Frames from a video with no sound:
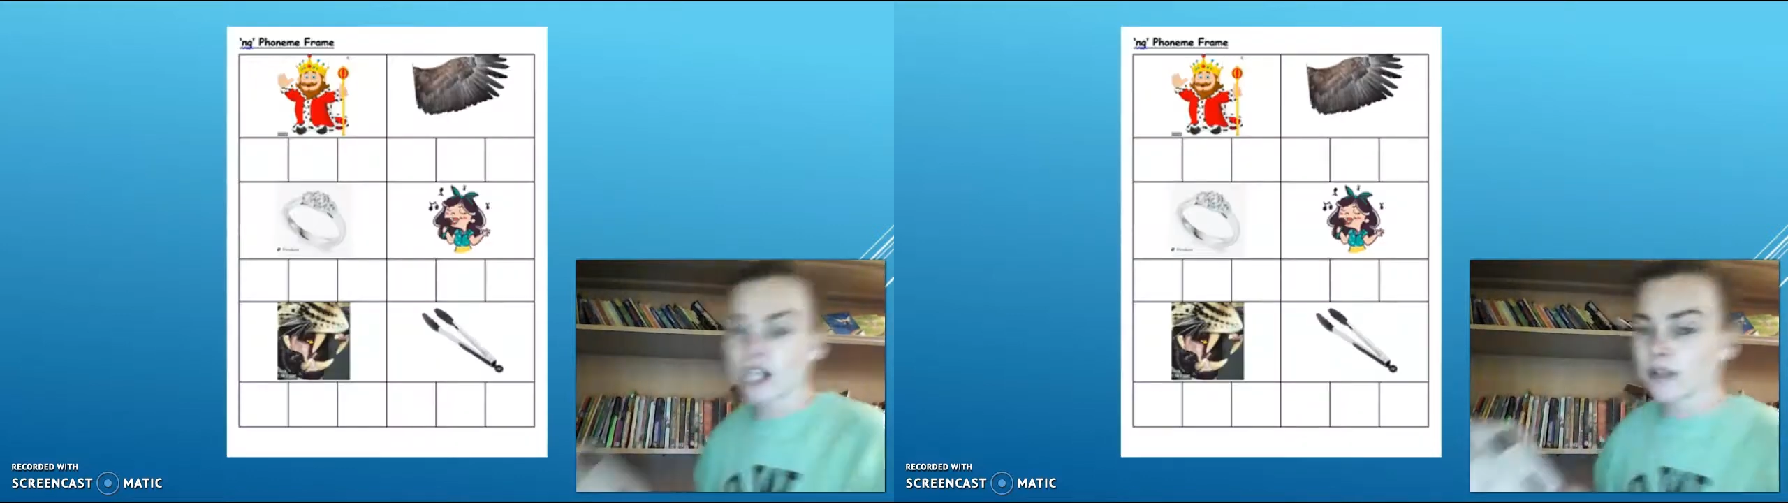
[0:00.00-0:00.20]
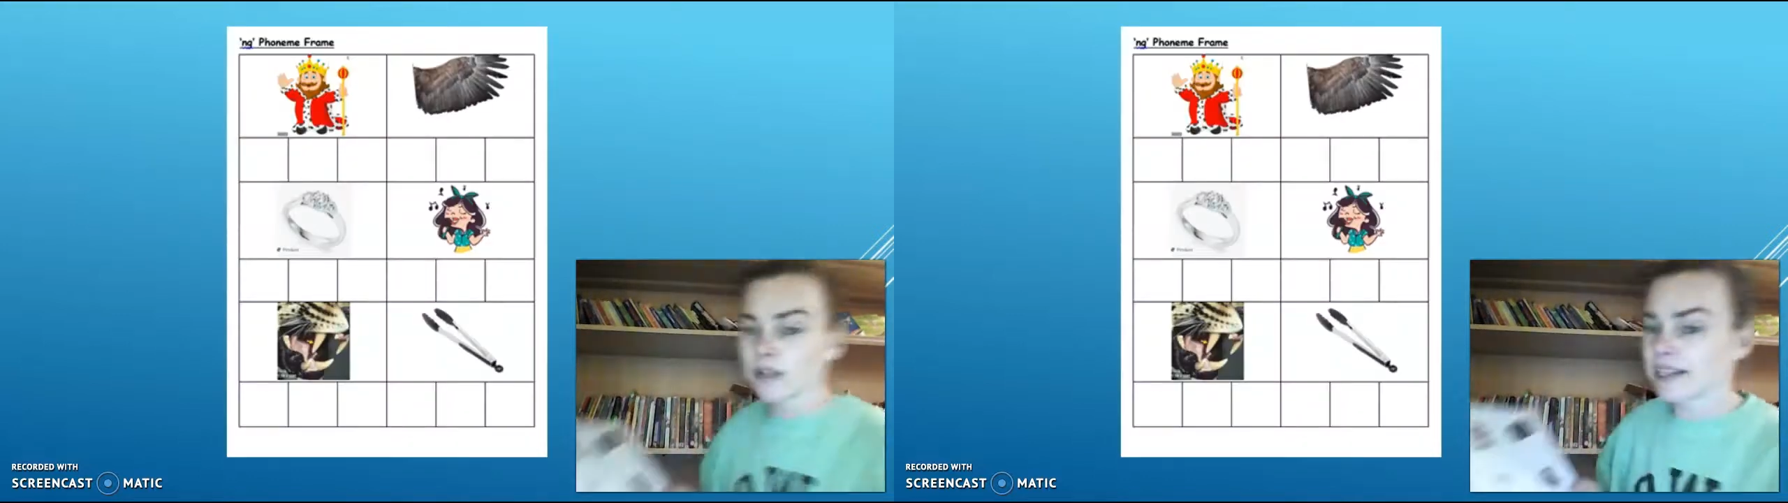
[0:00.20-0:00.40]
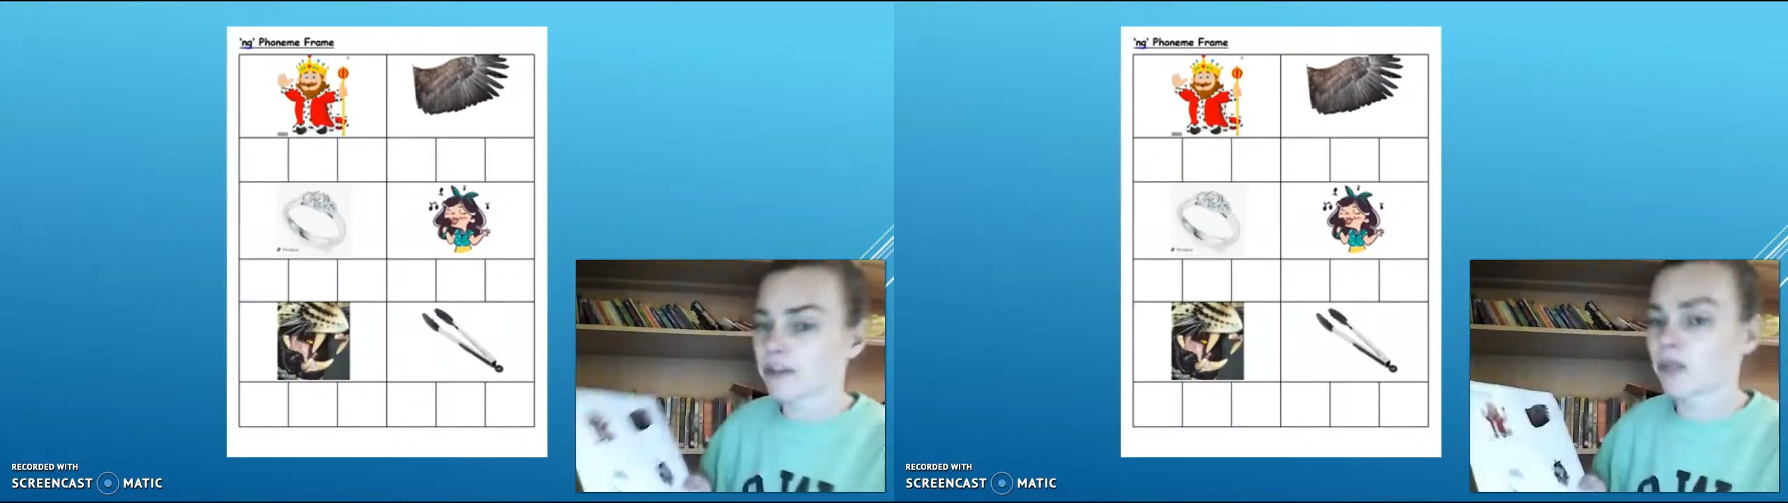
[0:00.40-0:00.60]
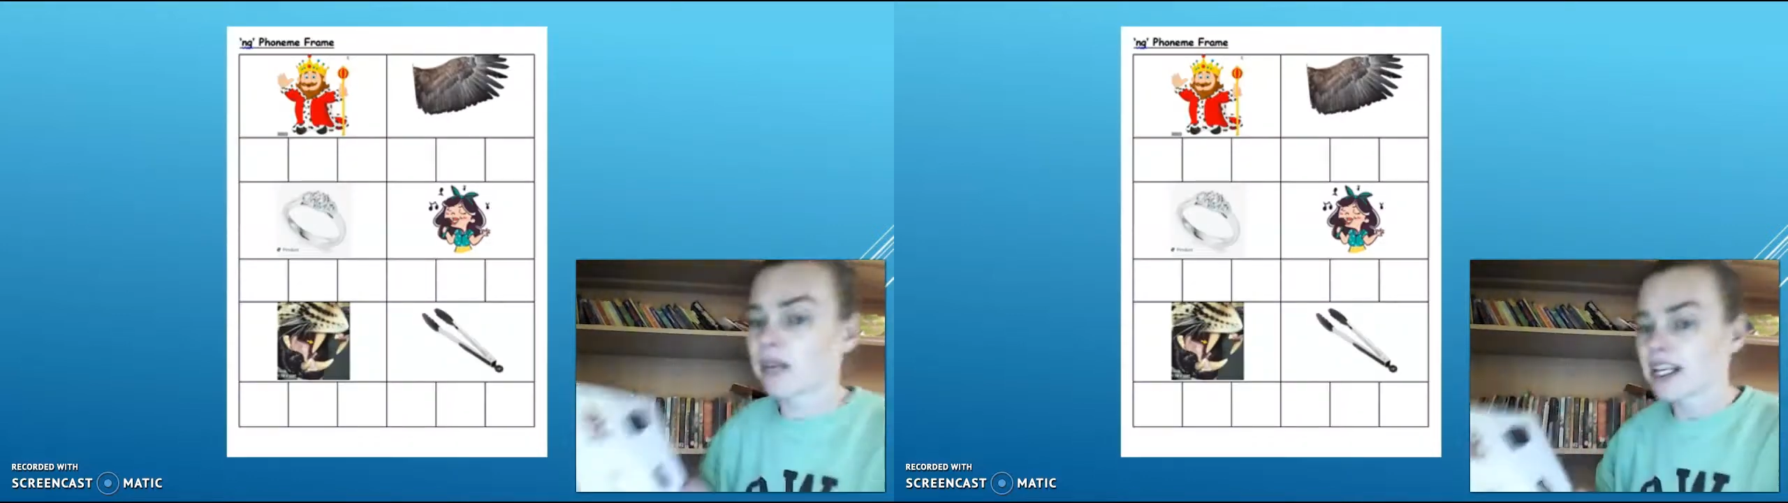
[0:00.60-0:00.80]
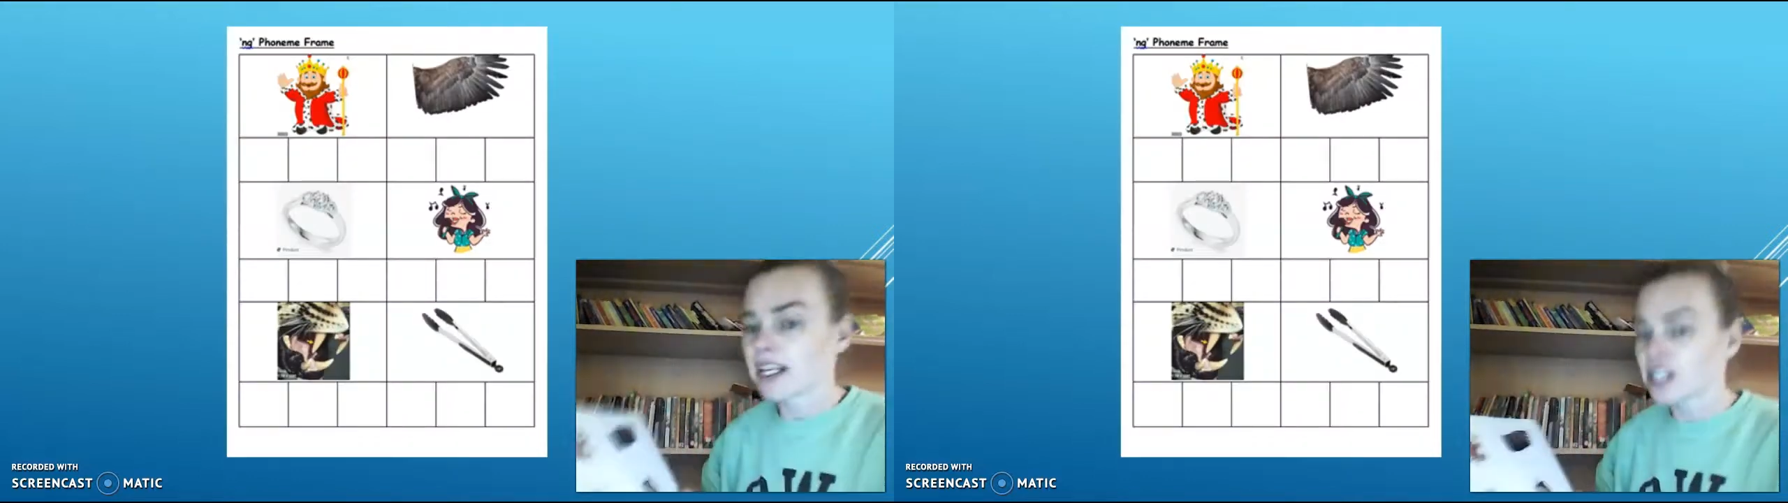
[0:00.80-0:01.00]
at reception, we're
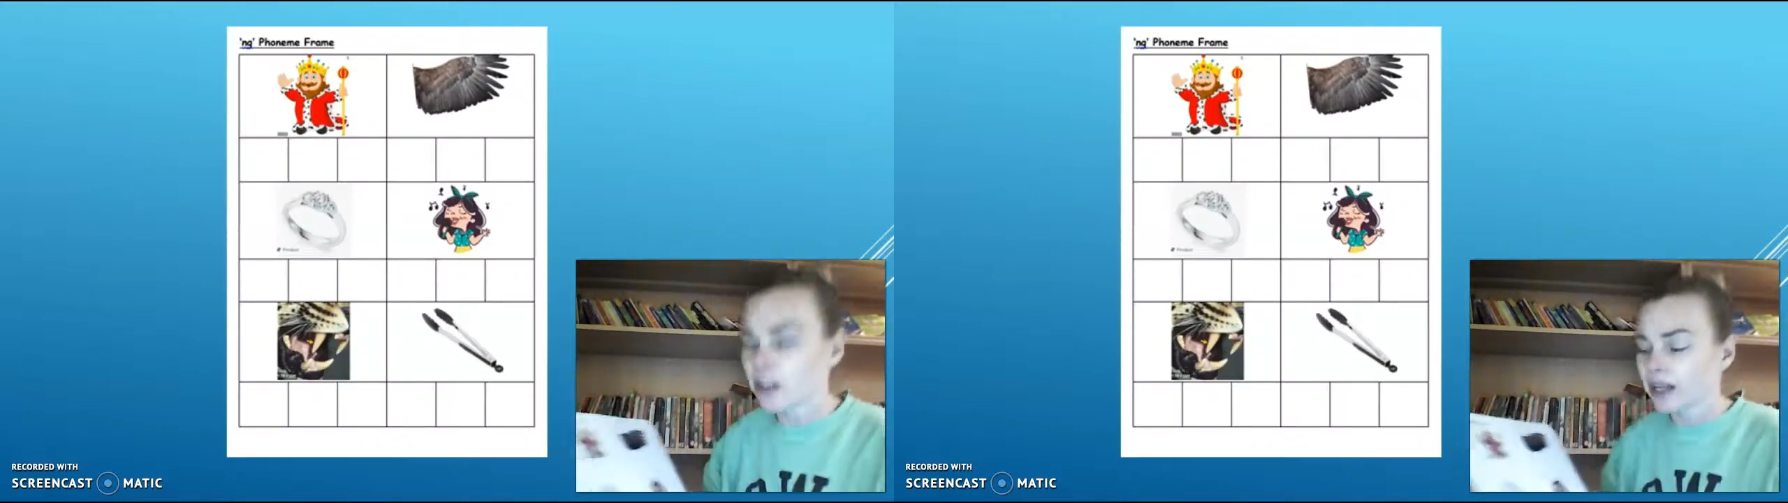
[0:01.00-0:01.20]
going to do